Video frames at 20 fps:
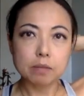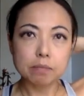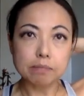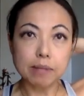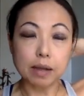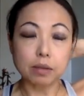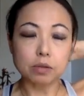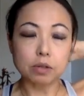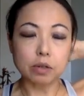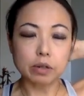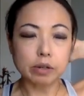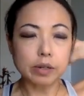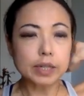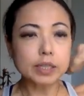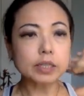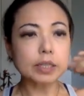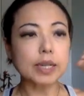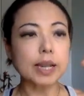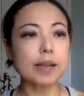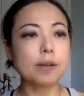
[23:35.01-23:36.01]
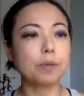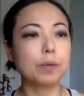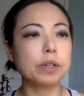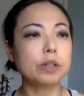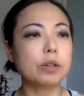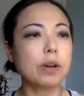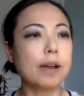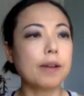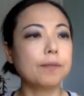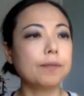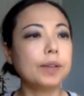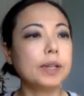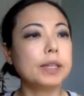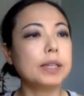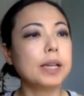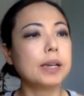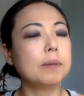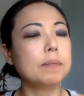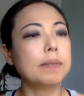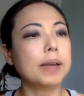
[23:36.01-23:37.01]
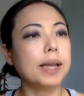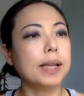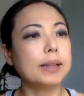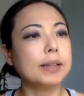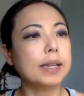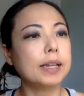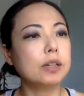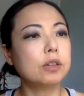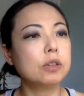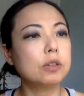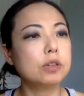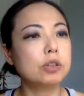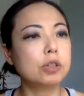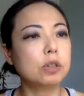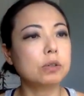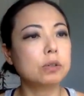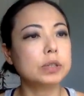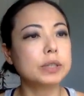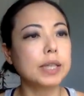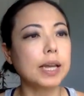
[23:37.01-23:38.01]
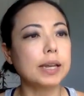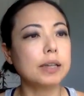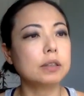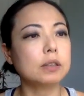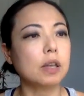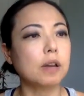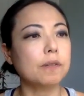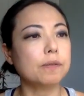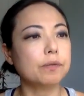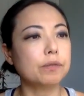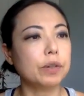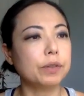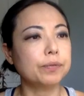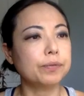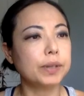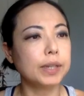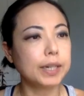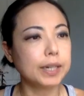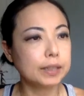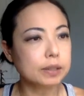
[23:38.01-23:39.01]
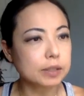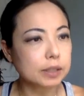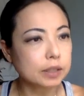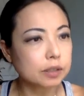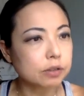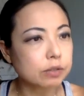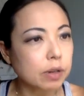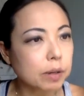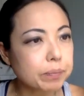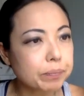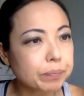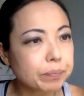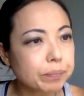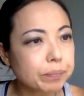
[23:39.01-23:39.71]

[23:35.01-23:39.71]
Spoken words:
malnourished and we try to feed them and they do show signs of feeding syndrome.